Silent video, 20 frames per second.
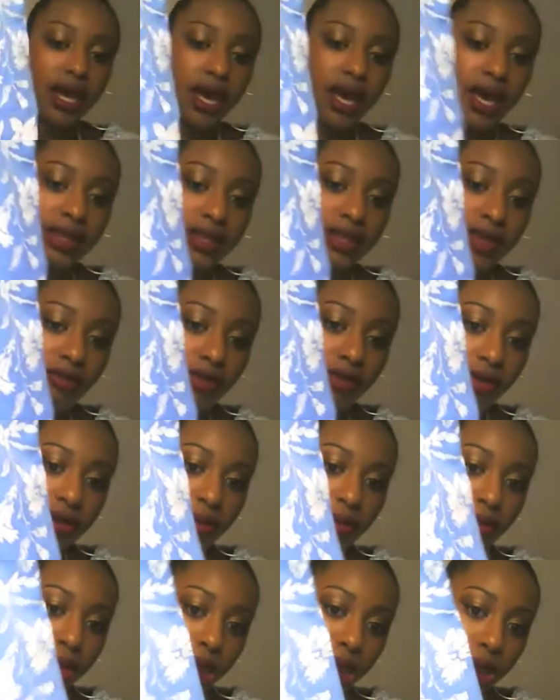and they're very
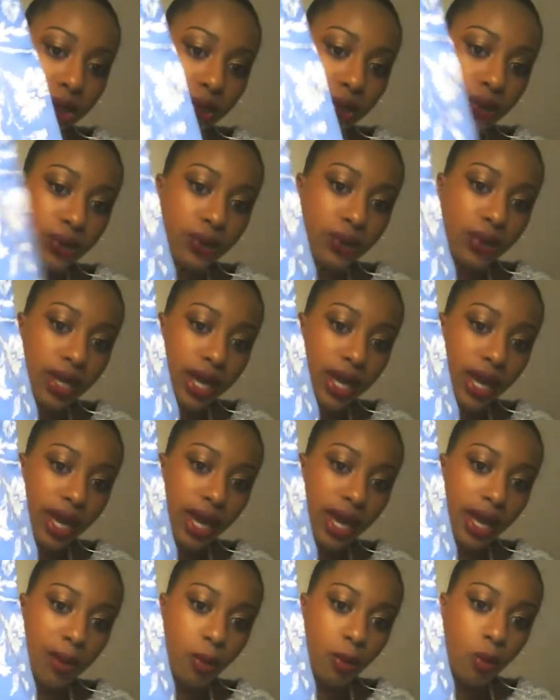blue
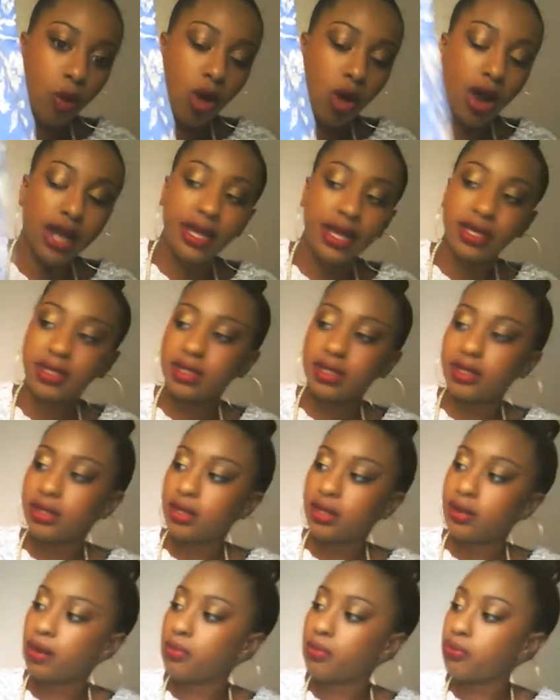and white
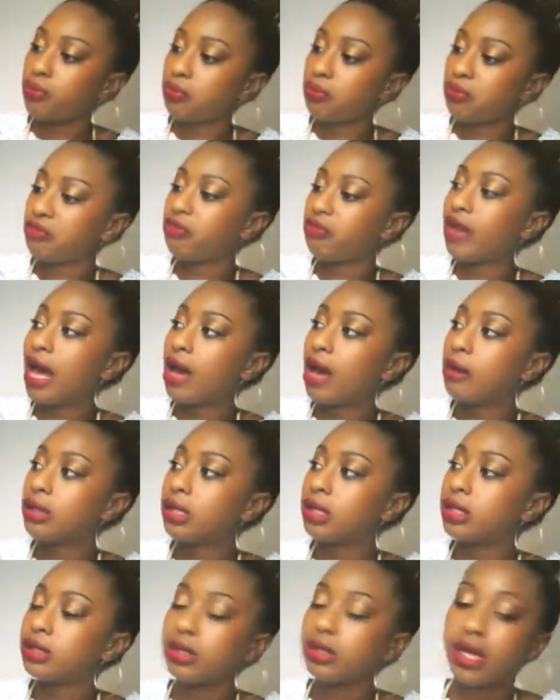
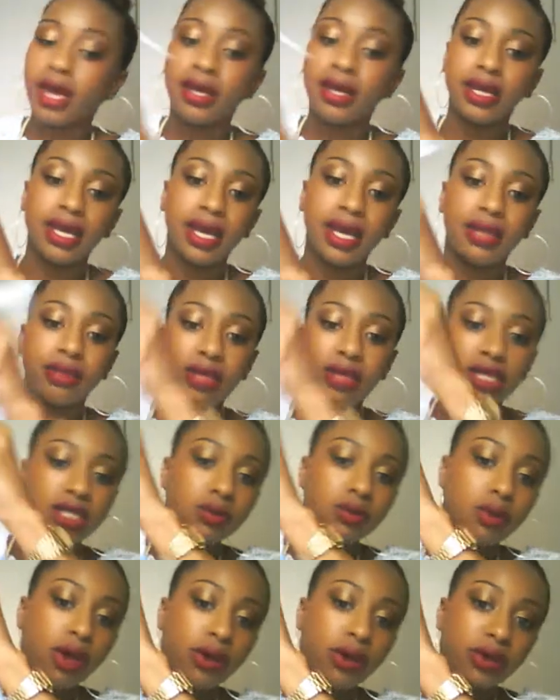flowers, and again these
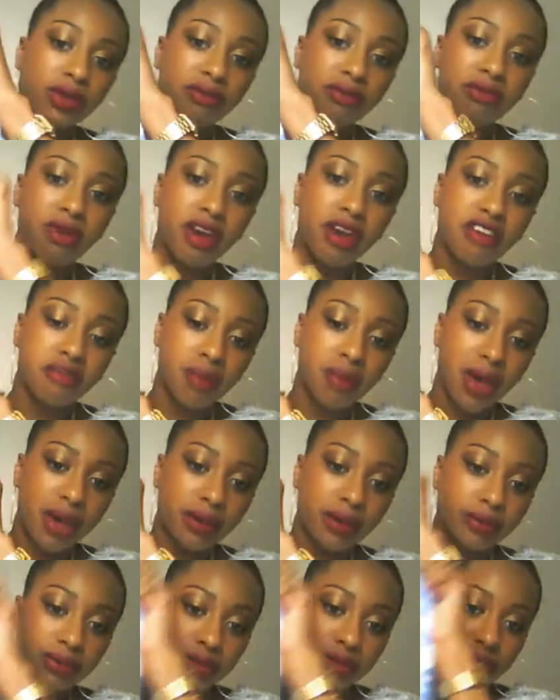were only
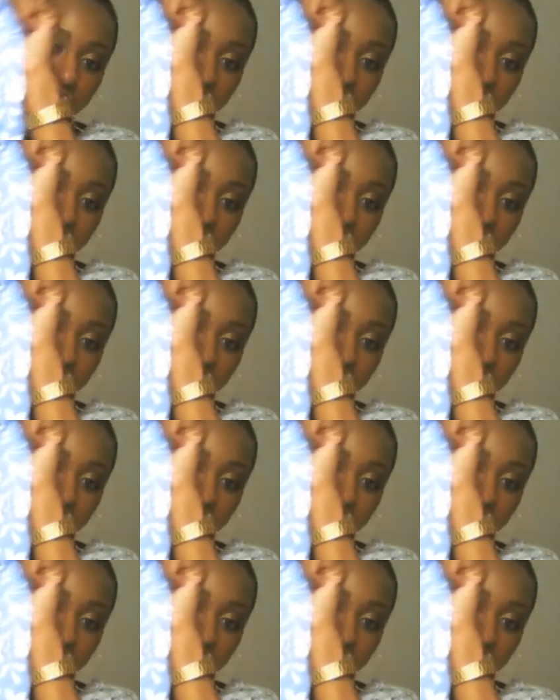£5